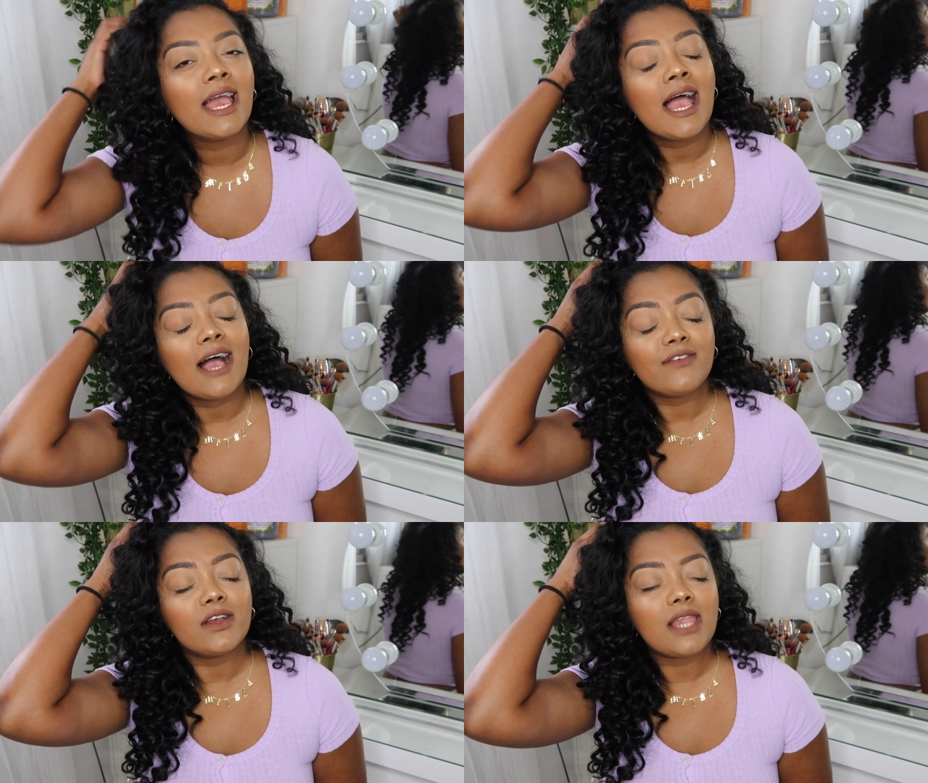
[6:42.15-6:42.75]
I
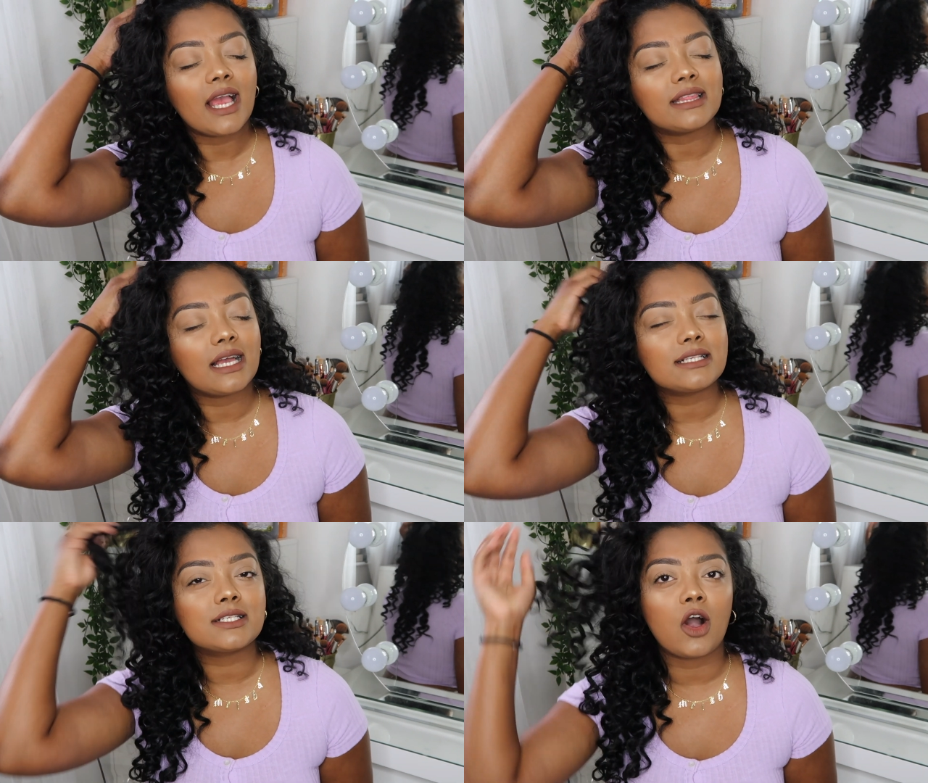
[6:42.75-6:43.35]
feel like
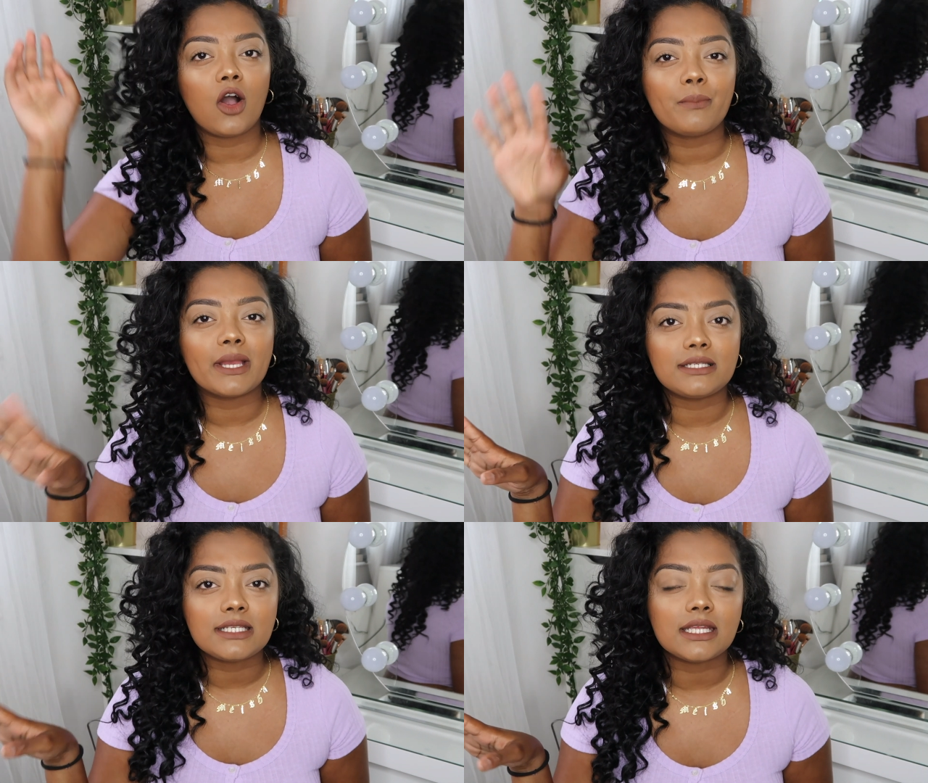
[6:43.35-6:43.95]
that's got a
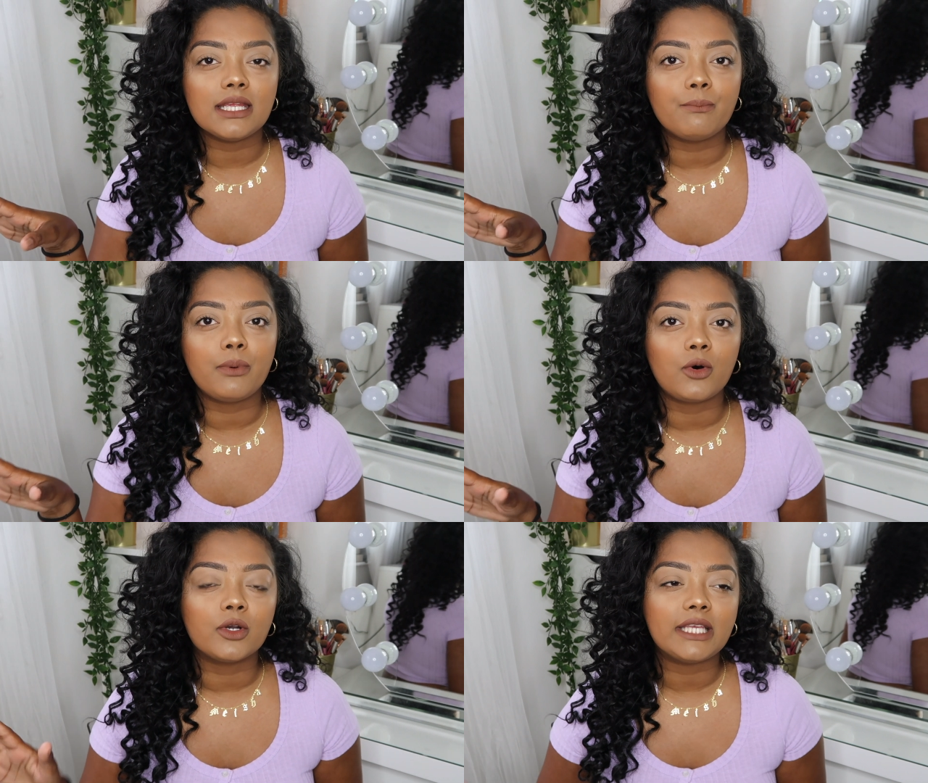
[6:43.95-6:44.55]
bit deep,
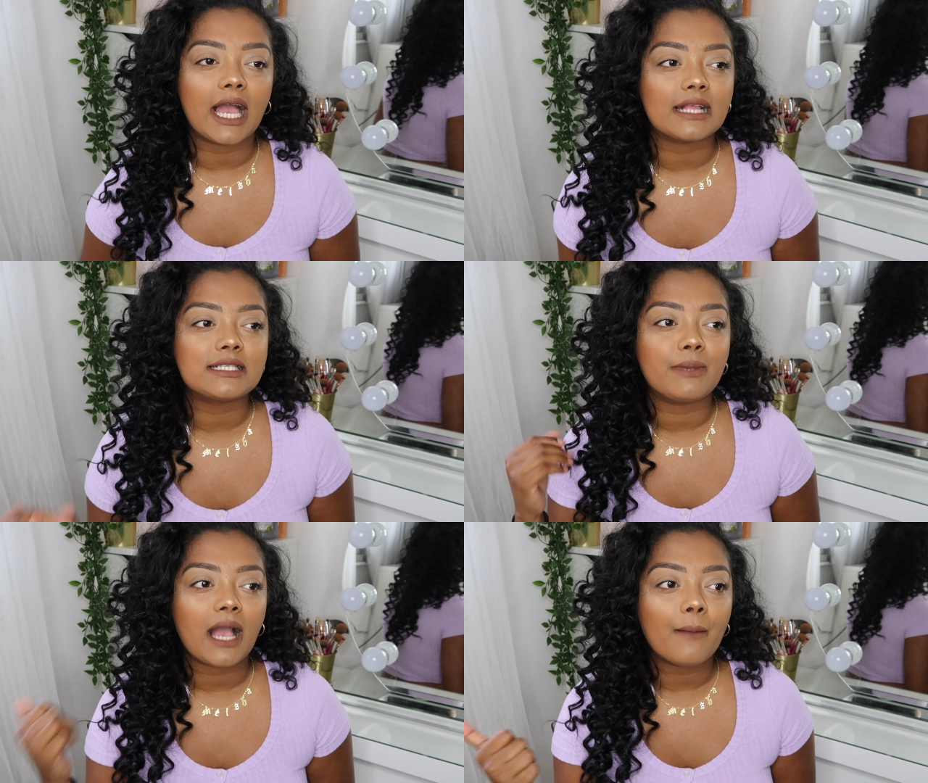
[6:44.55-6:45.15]
but yeah,
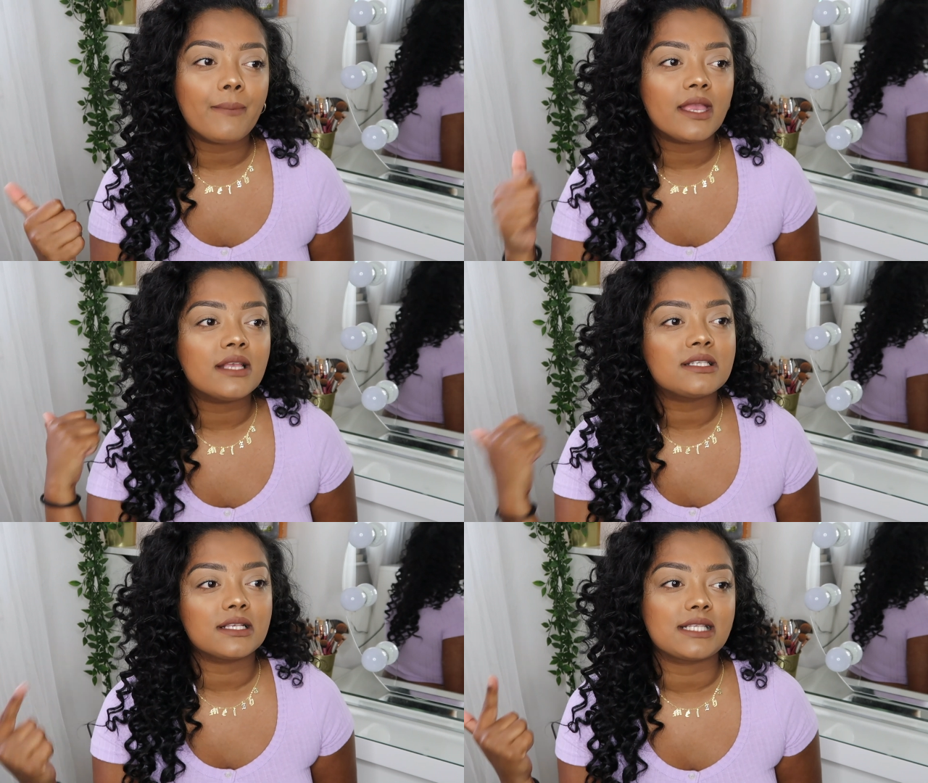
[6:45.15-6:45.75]
to be
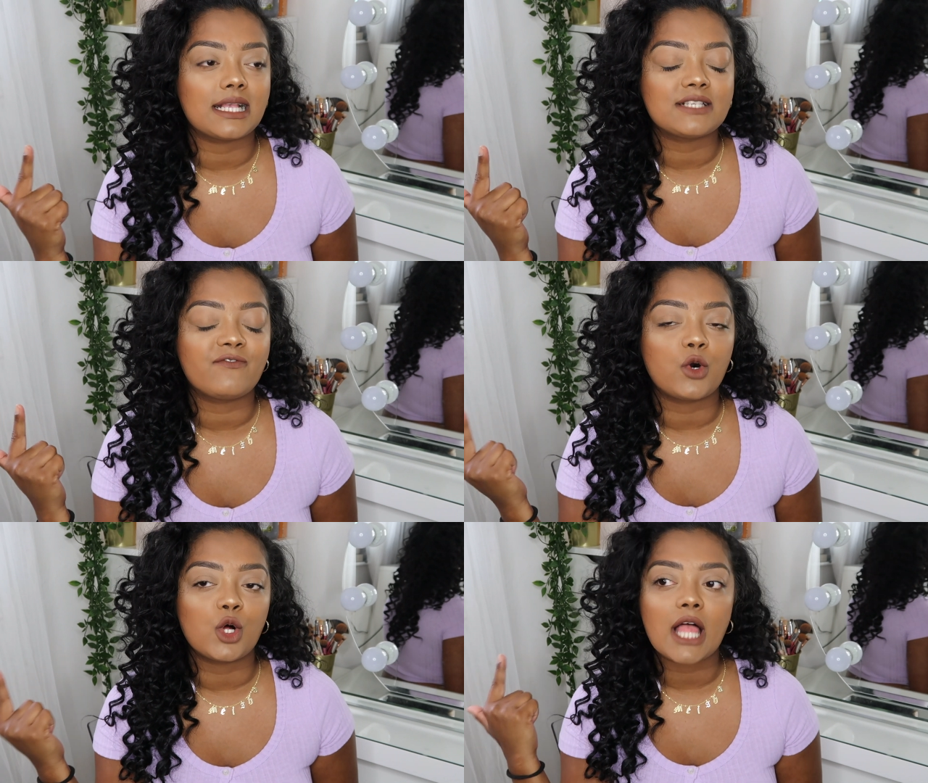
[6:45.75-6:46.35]
happy,
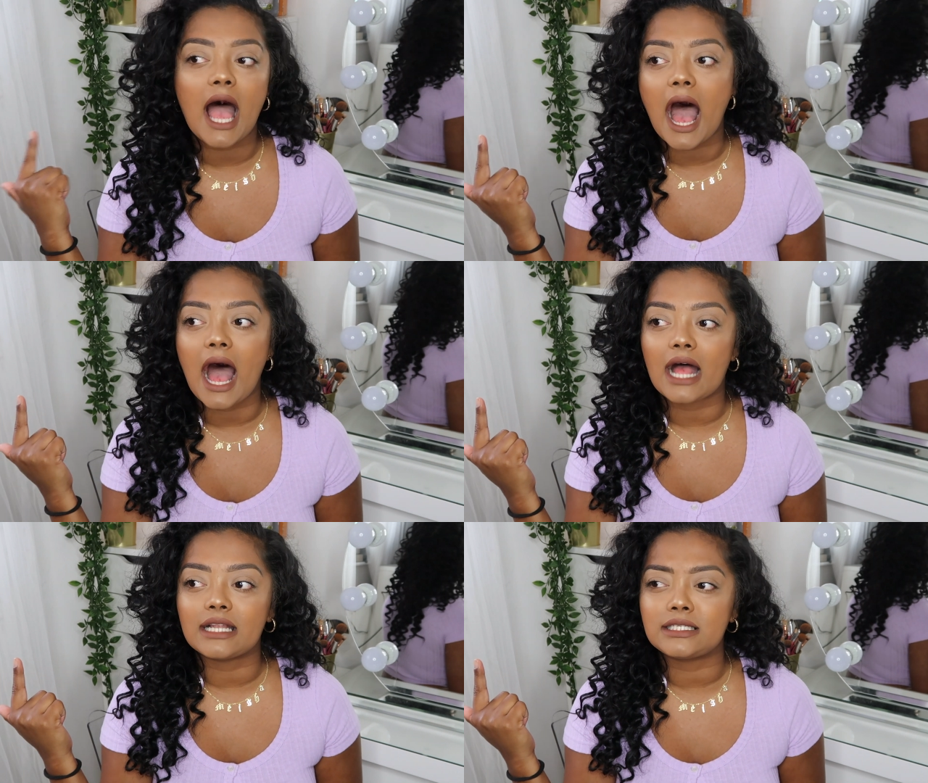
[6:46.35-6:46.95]
successful,
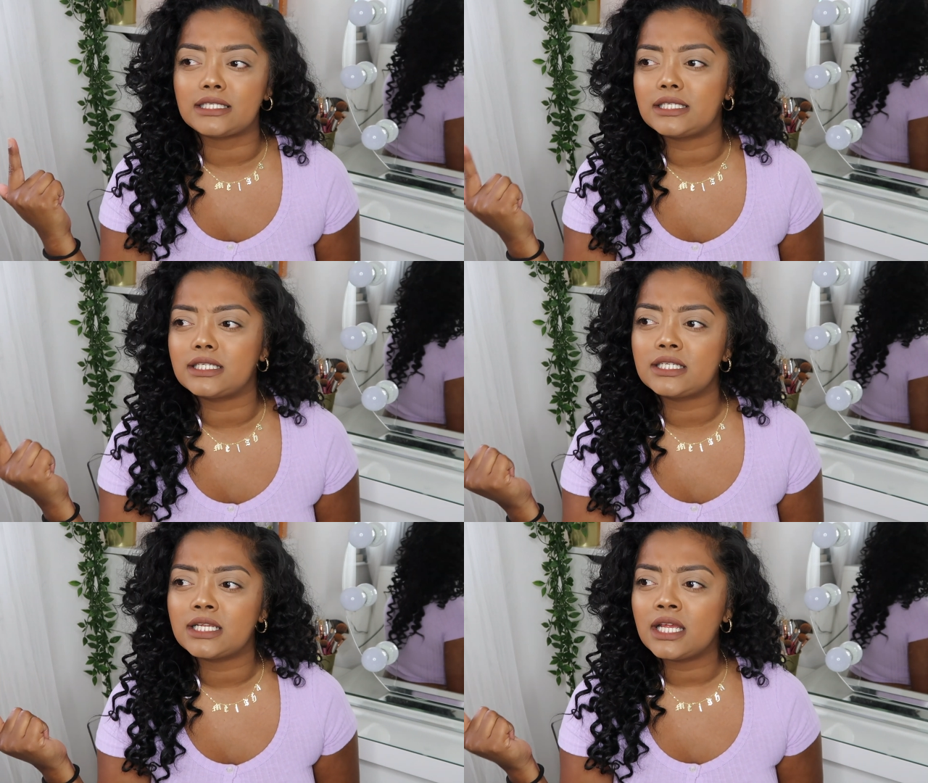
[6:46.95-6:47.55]
and